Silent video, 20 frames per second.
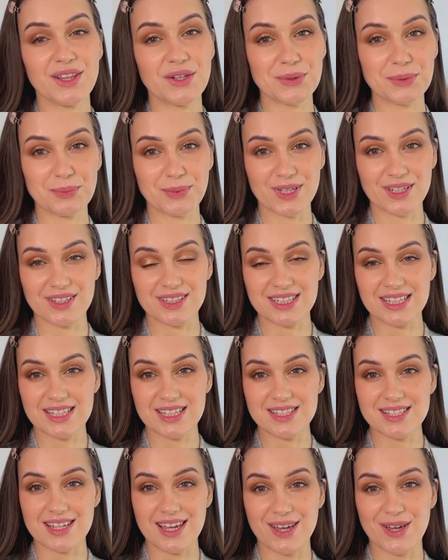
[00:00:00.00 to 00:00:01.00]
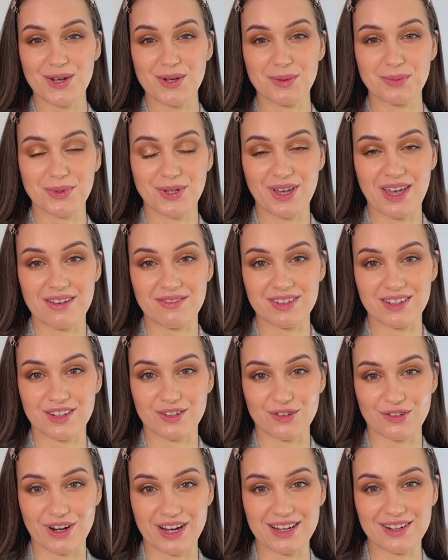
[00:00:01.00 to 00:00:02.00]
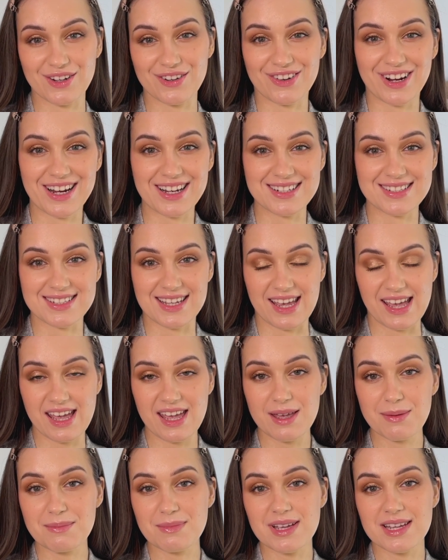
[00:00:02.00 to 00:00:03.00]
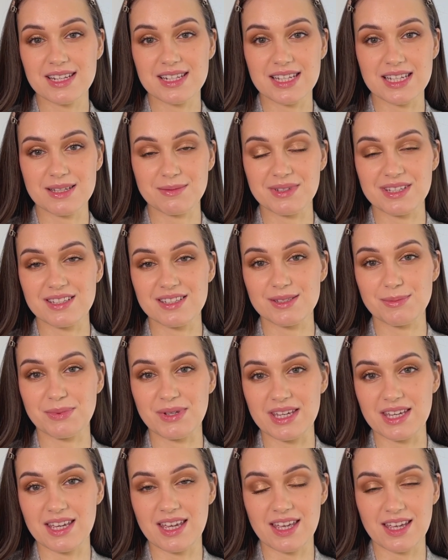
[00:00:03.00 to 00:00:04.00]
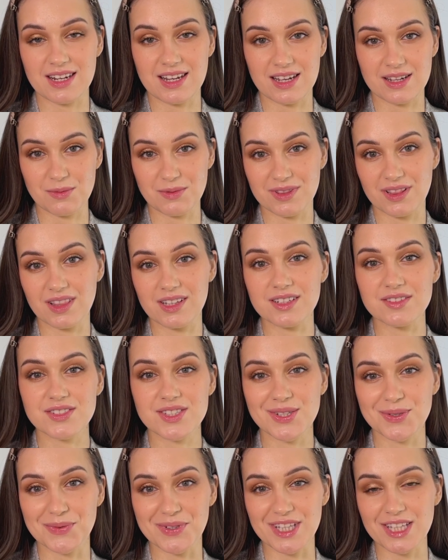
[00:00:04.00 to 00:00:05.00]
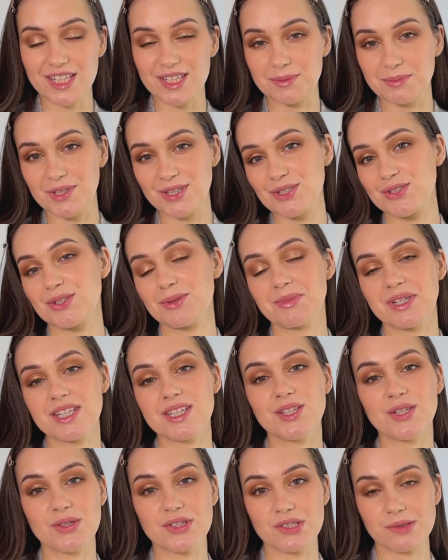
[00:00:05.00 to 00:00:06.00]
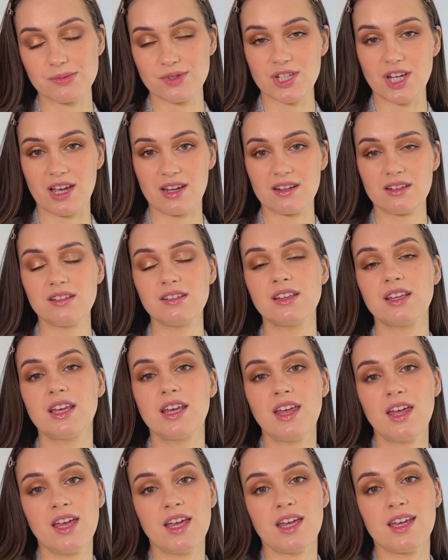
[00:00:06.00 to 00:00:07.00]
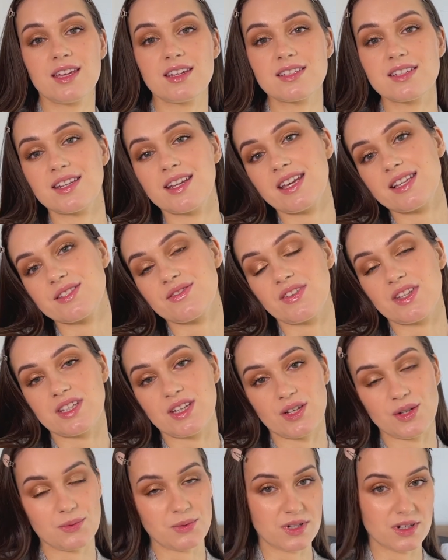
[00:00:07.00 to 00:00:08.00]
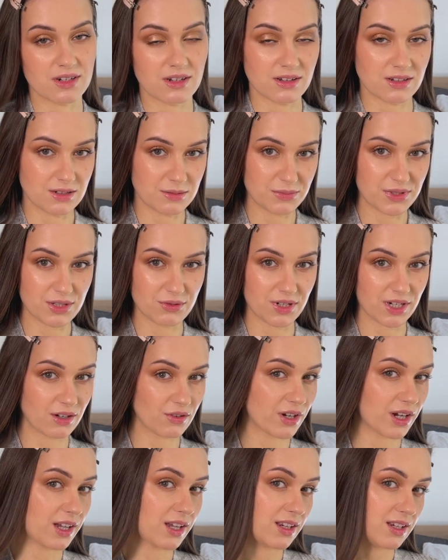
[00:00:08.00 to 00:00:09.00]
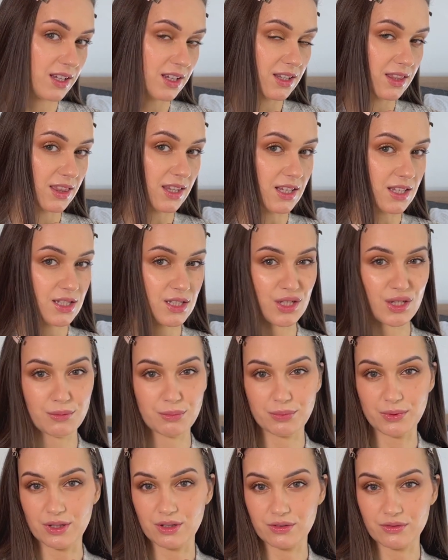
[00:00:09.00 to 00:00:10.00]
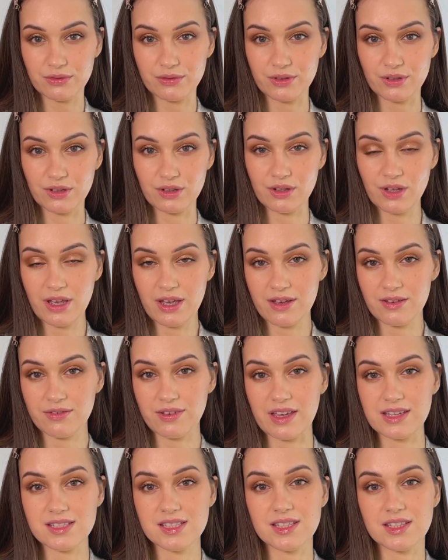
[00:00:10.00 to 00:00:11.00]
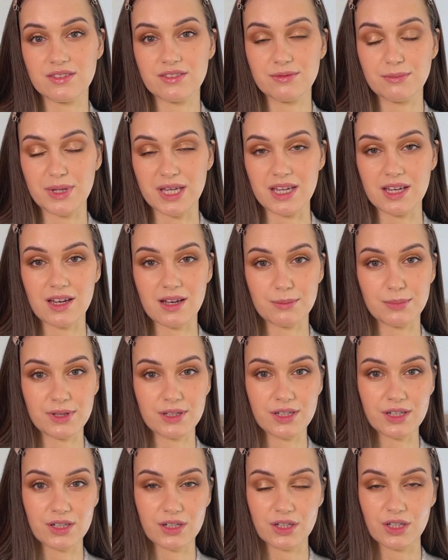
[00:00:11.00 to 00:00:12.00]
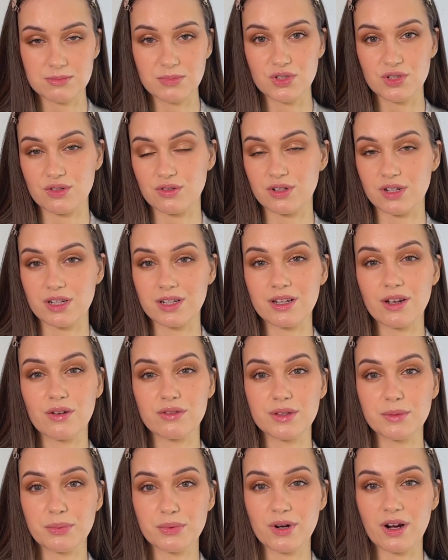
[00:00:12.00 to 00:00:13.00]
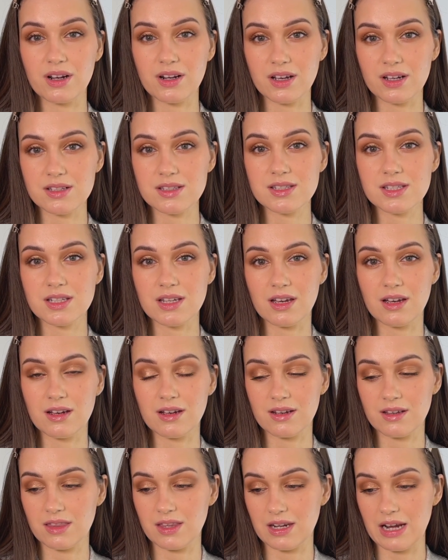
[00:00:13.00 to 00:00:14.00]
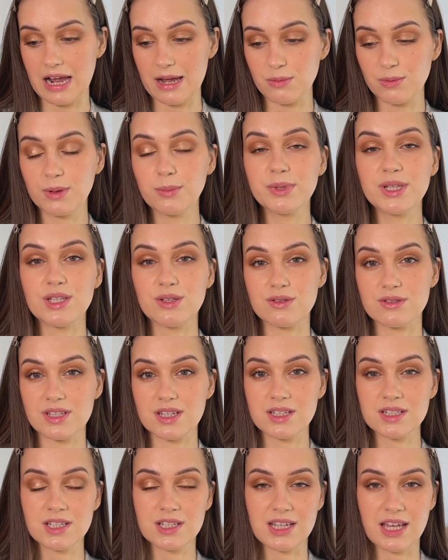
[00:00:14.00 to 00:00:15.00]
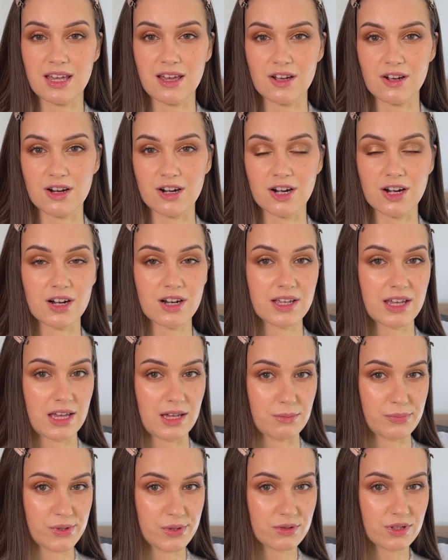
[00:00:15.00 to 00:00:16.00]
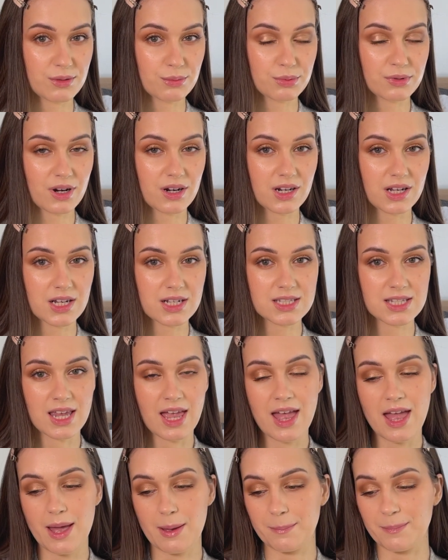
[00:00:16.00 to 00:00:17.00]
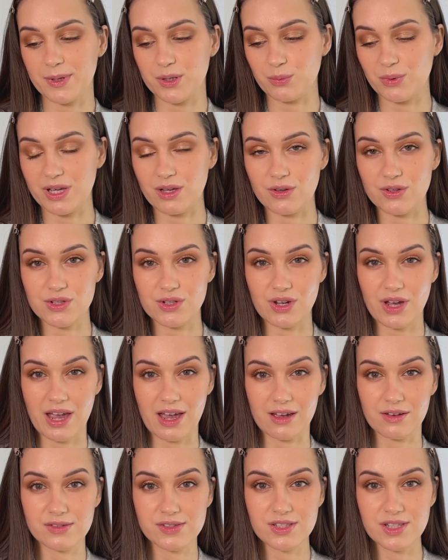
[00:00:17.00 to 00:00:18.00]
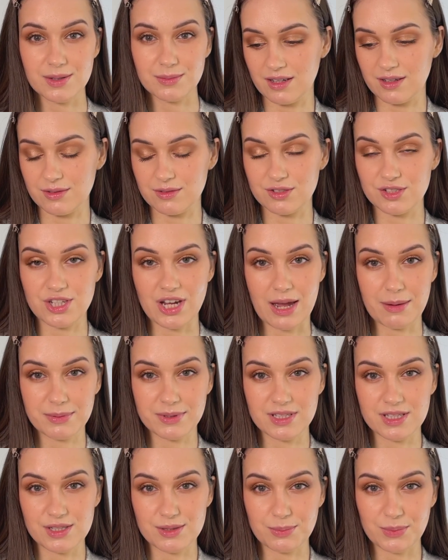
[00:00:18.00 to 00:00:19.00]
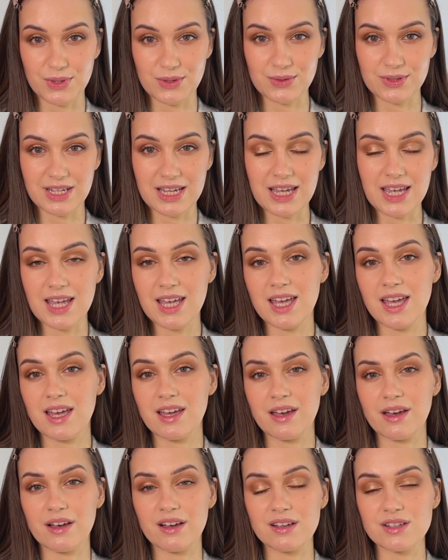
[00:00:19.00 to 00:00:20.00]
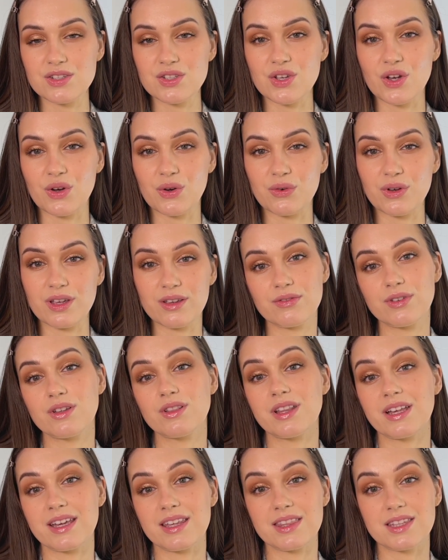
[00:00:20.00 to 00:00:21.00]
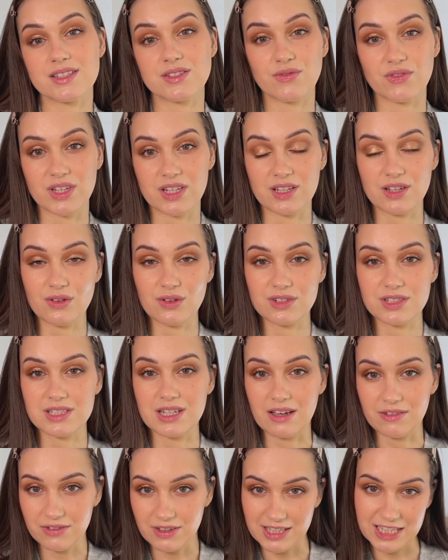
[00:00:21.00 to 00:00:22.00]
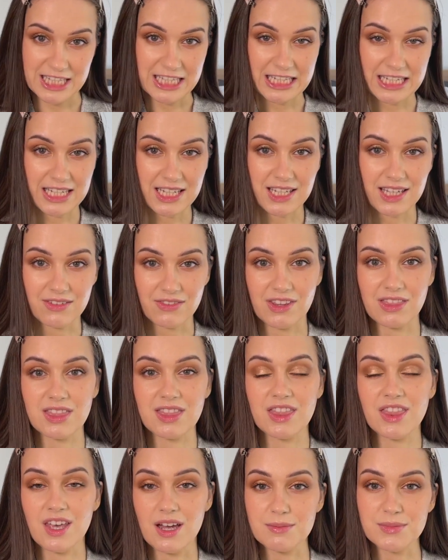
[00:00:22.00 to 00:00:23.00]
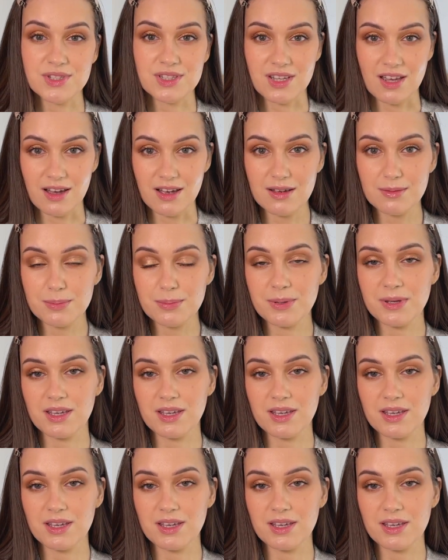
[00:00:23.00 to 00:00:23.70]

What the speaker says: beauties, I hope you have a great day. My name is B and I would love to welcome you to my YouTube channel. In today's video we are going to be recreating this beautiful festive makeup look. Majority of the products that I will be using today are K-beauty products, but we also have some Japanese beauty. So if you like this video, definitely give it a thumbs up.